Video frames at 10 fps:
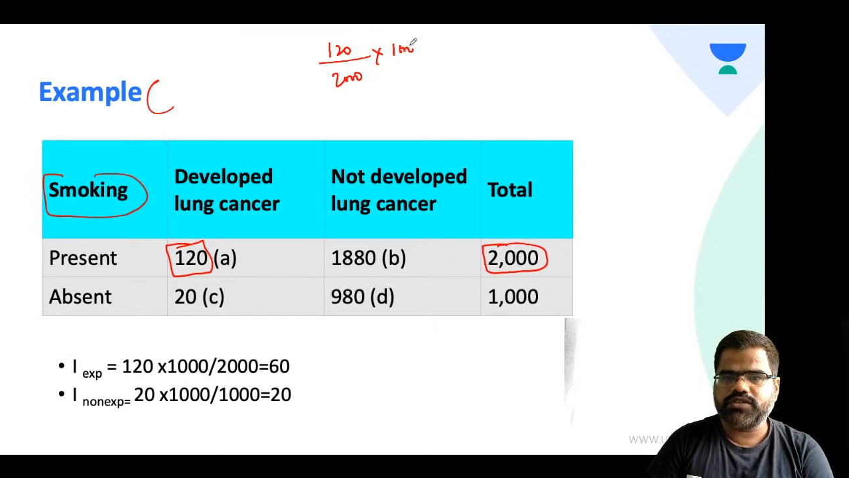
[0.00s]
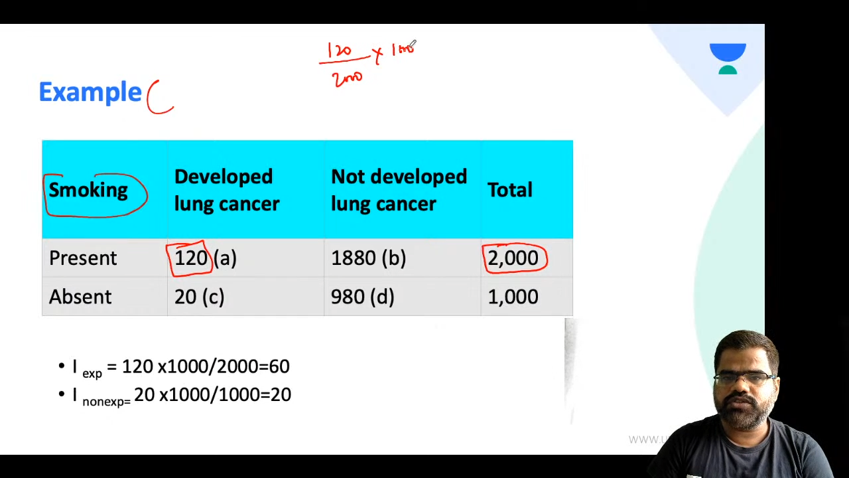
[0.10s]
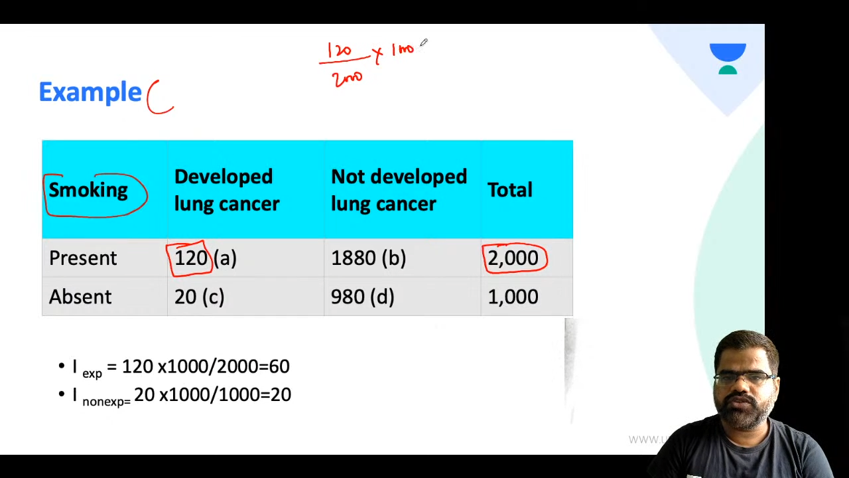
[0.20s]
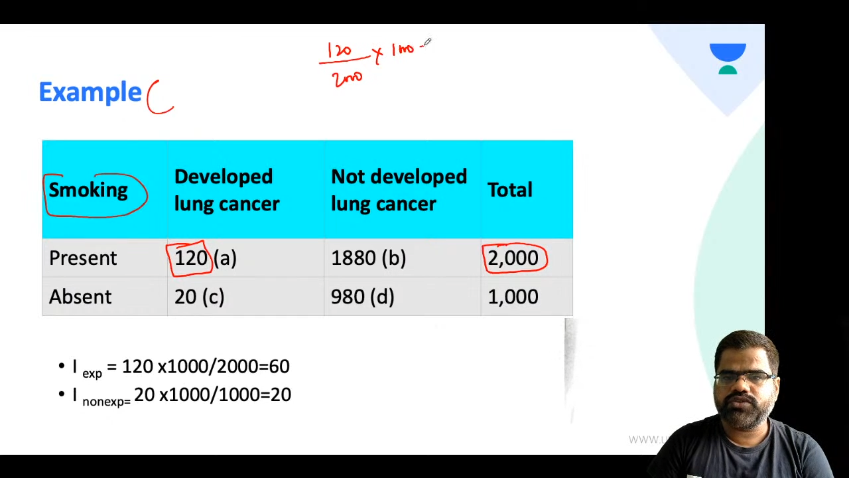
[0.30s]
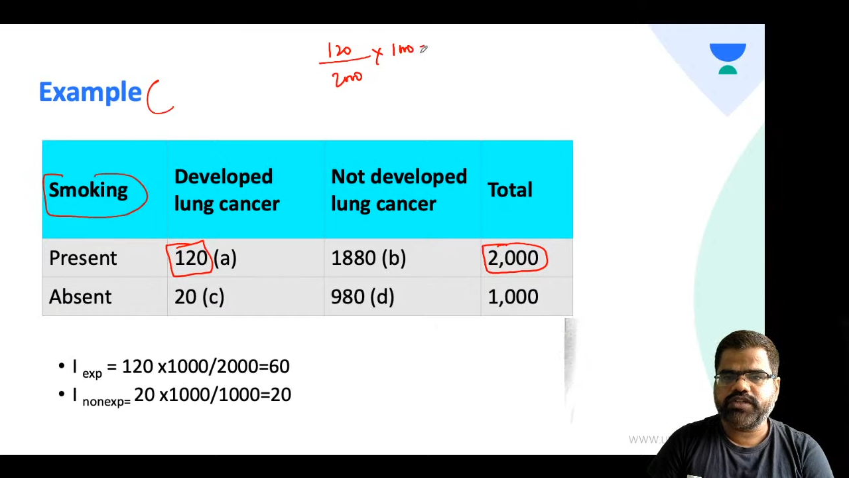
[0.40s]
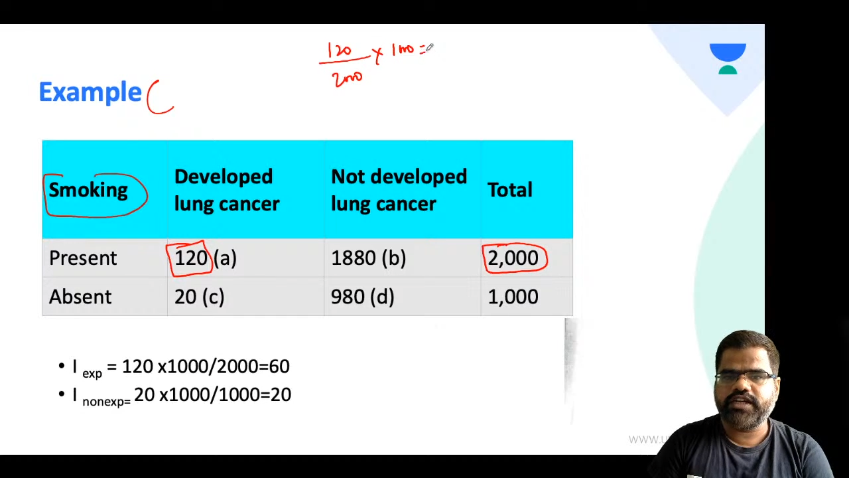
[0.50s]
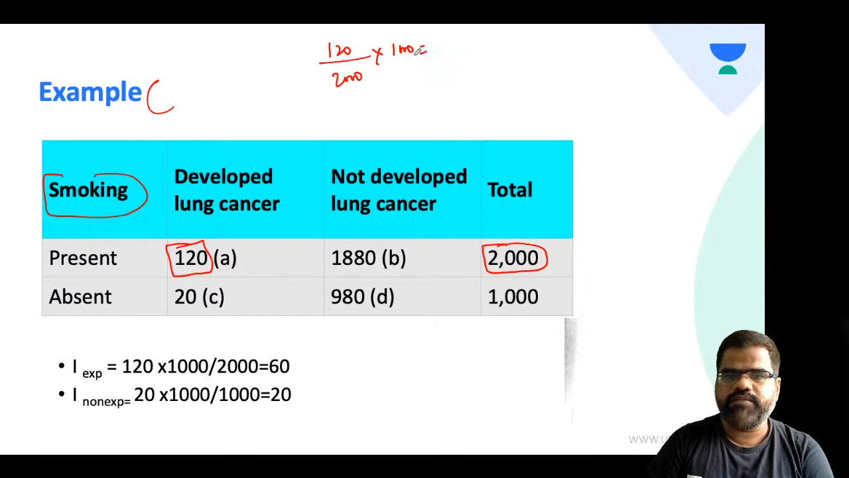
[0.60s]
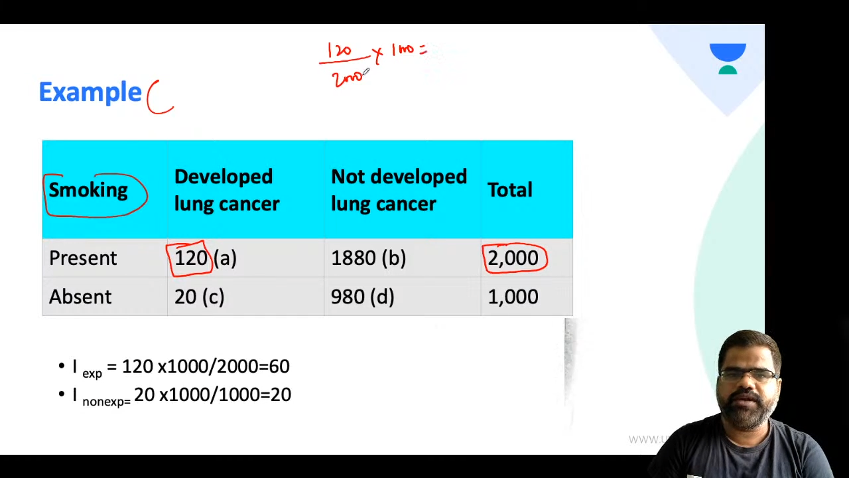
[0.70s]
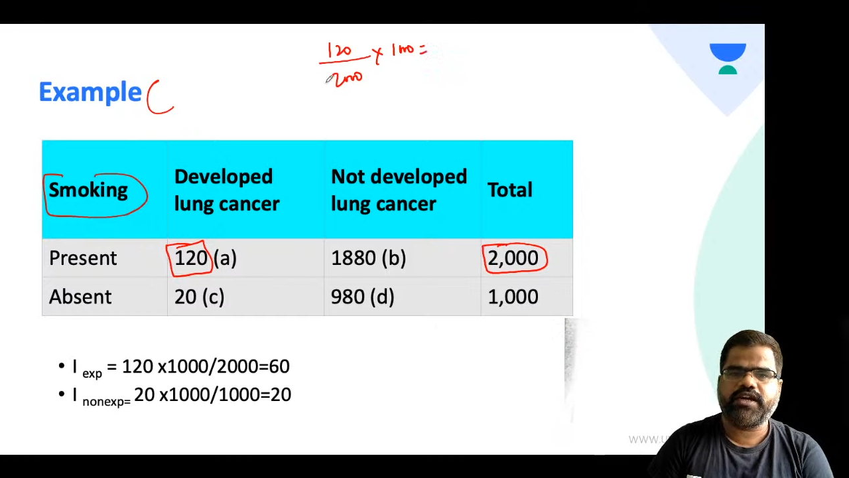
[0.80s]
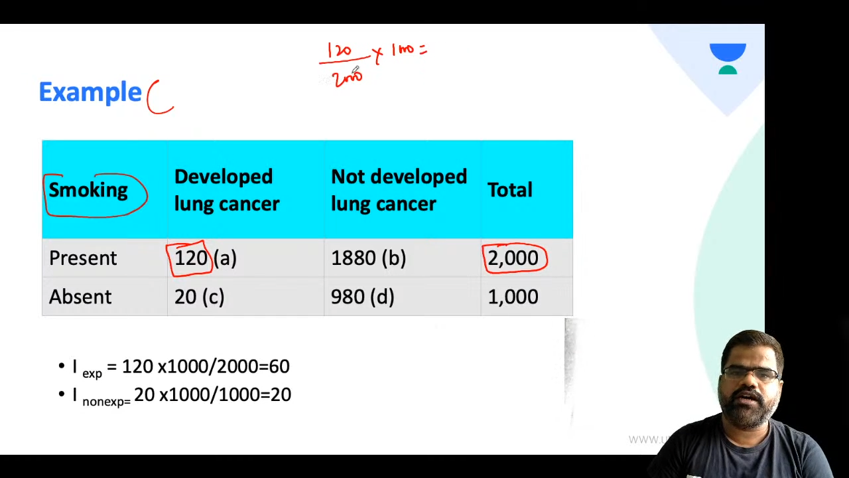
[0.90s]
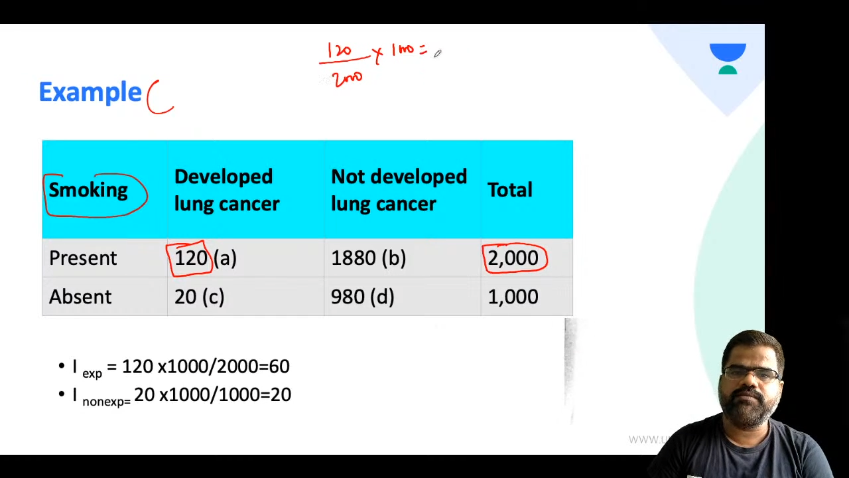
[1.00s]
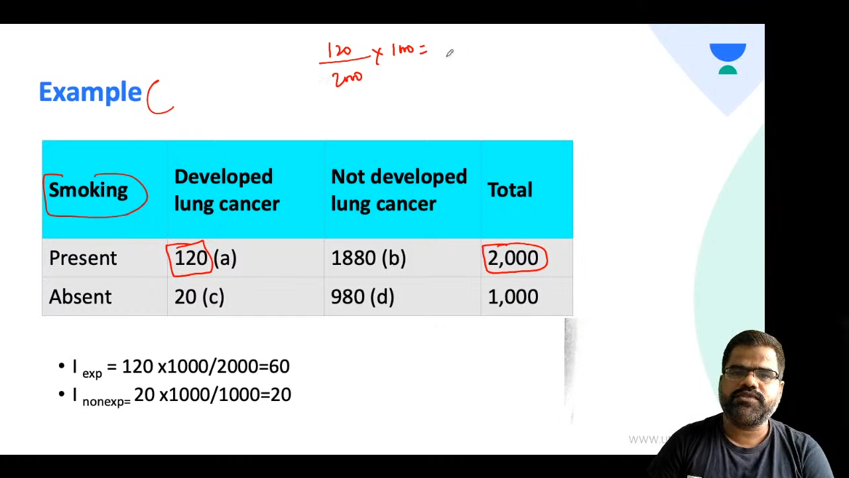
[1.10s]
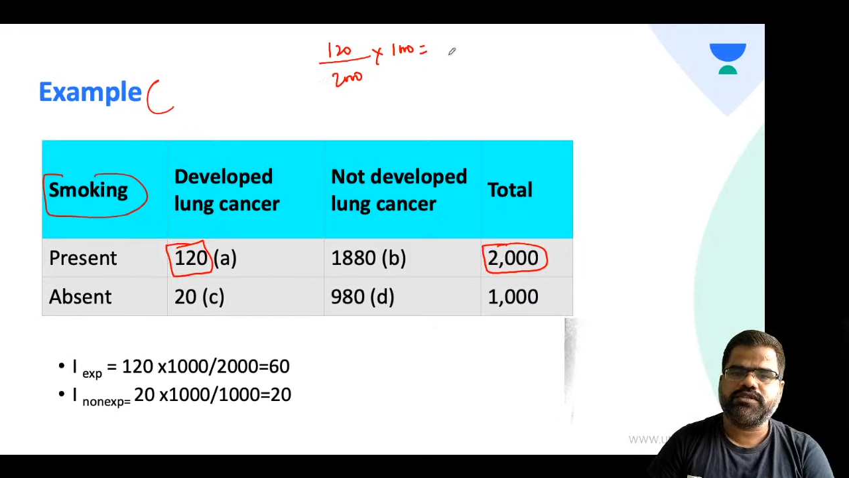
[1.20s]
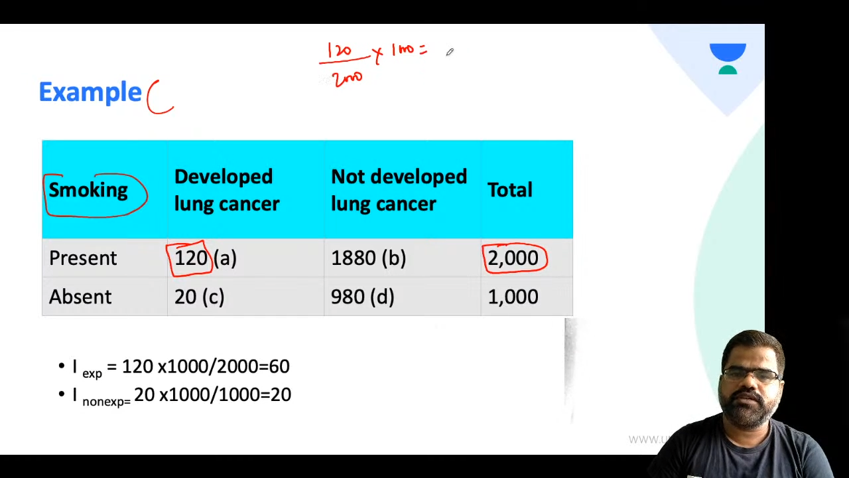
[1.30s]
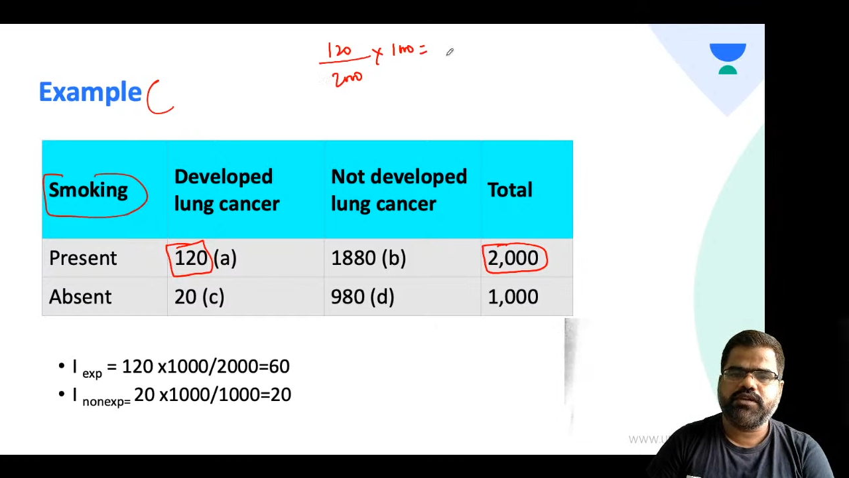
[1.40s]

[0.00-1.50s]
so it becomes